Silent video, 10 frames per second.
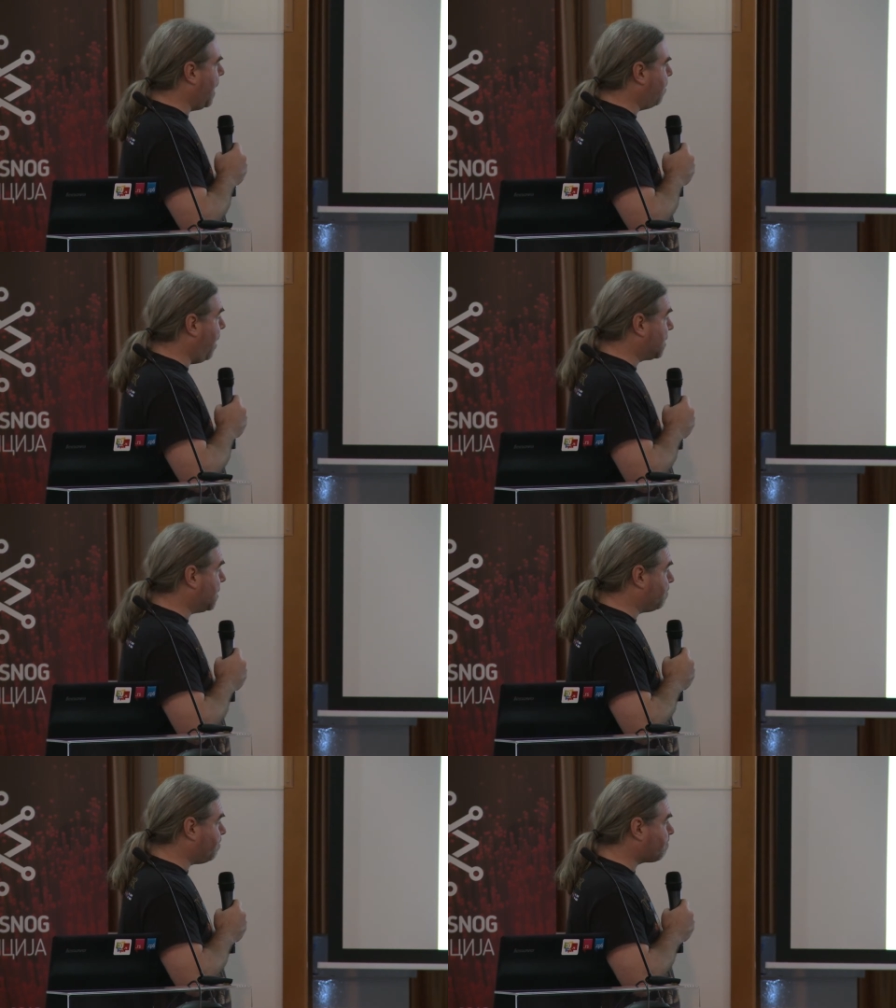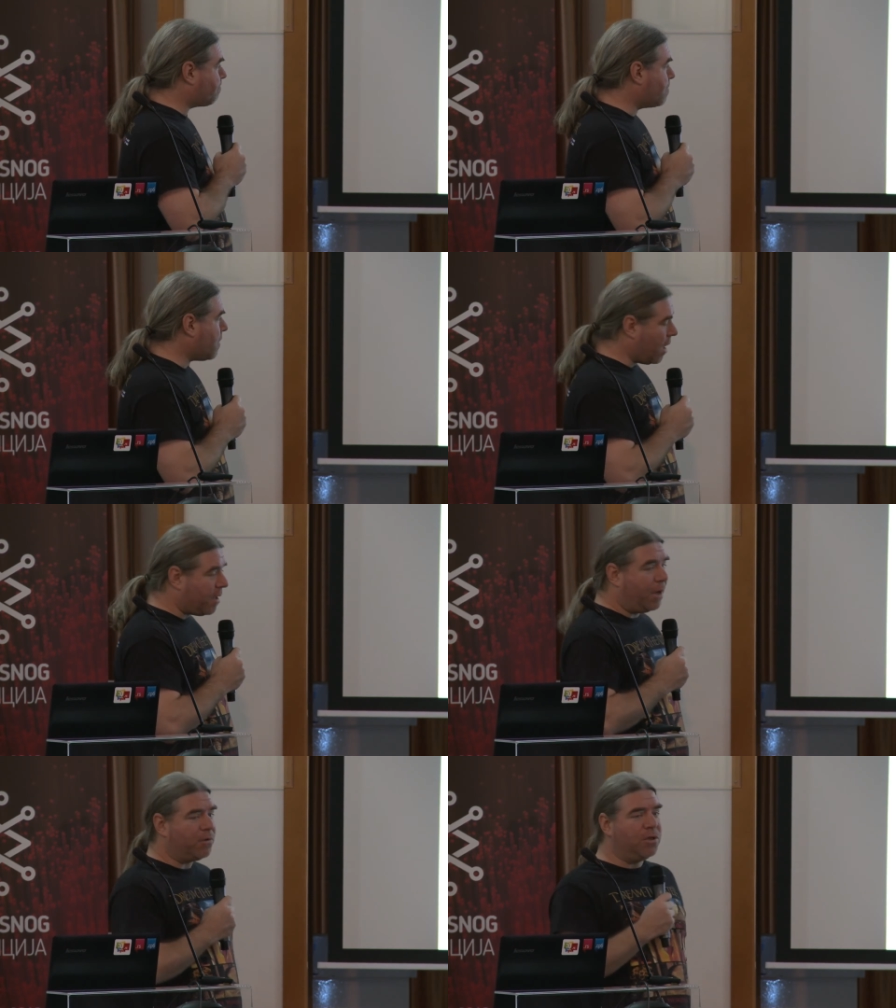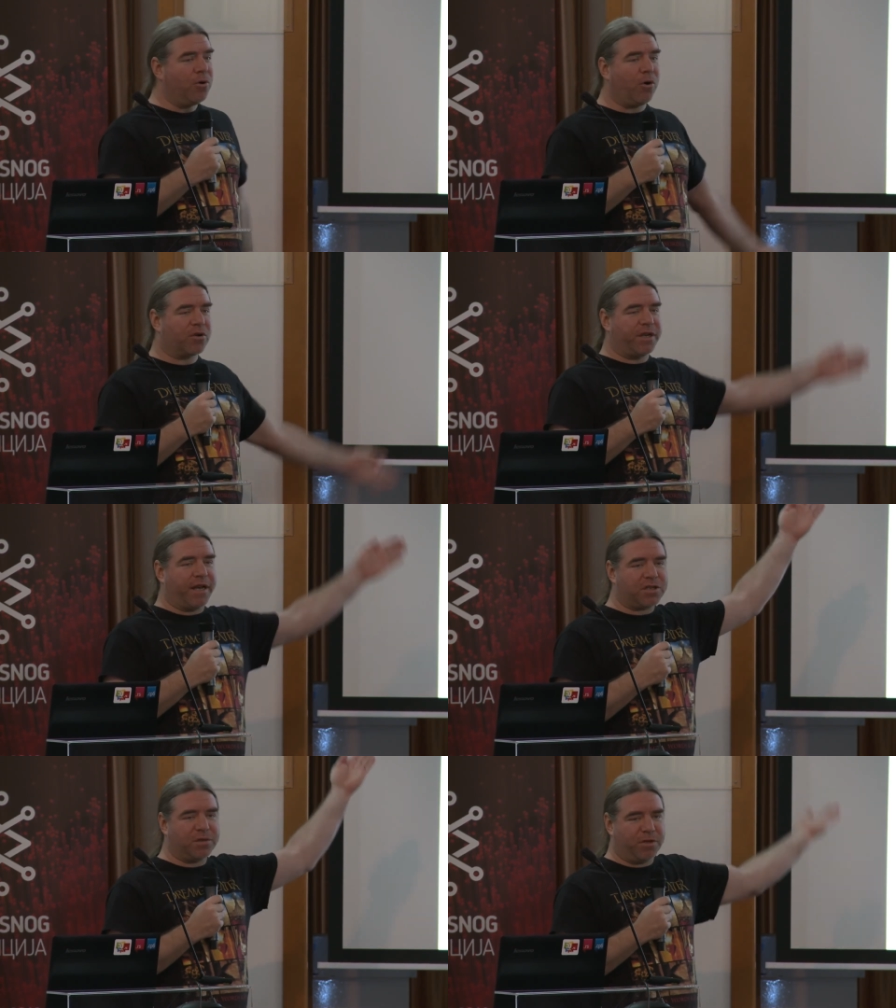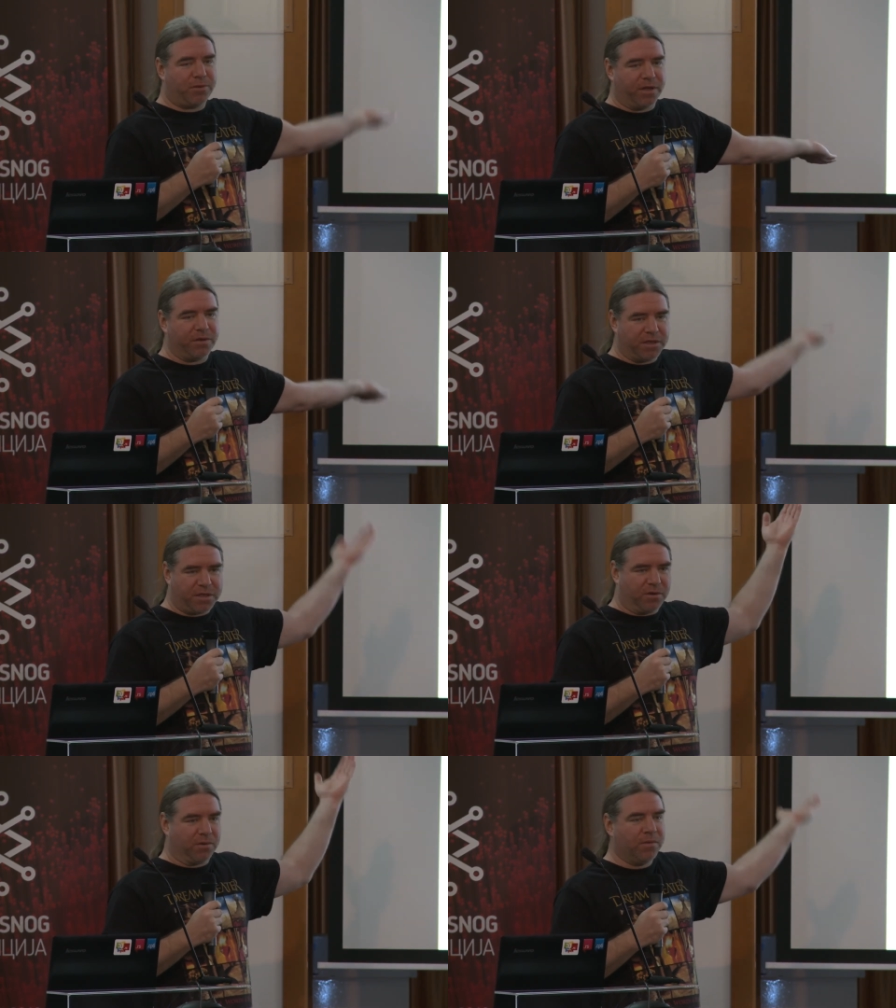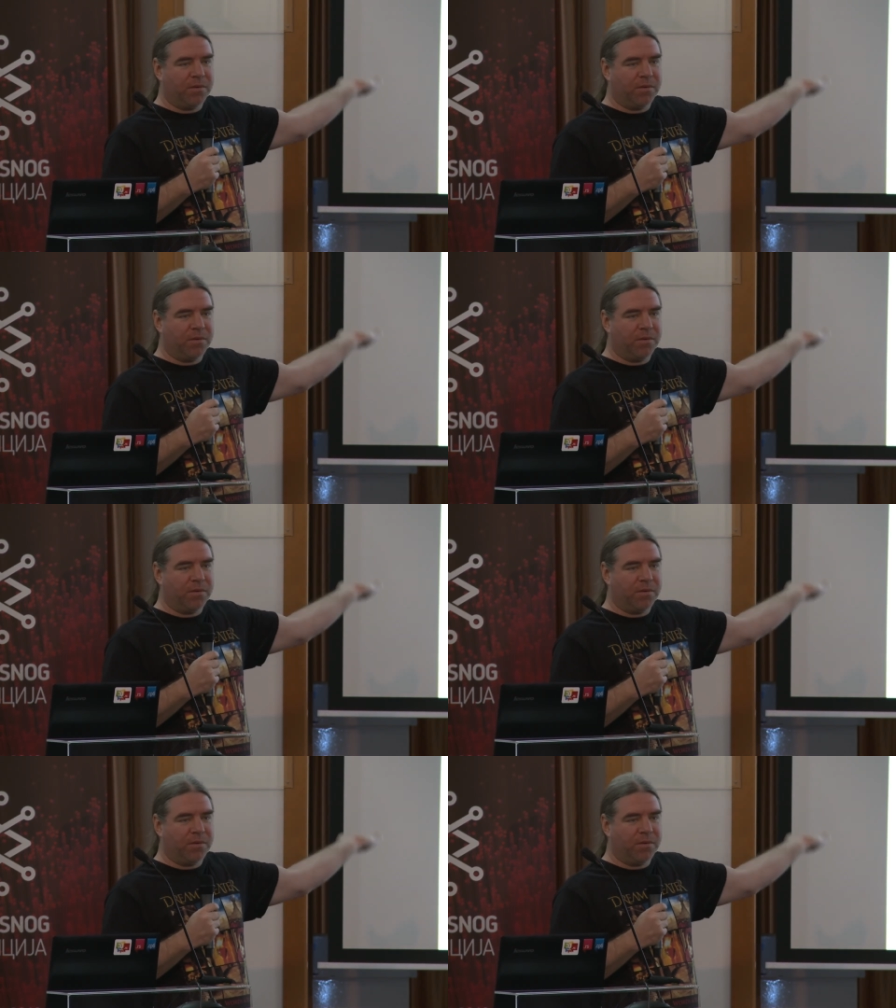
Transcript: But there was no coordination between these two.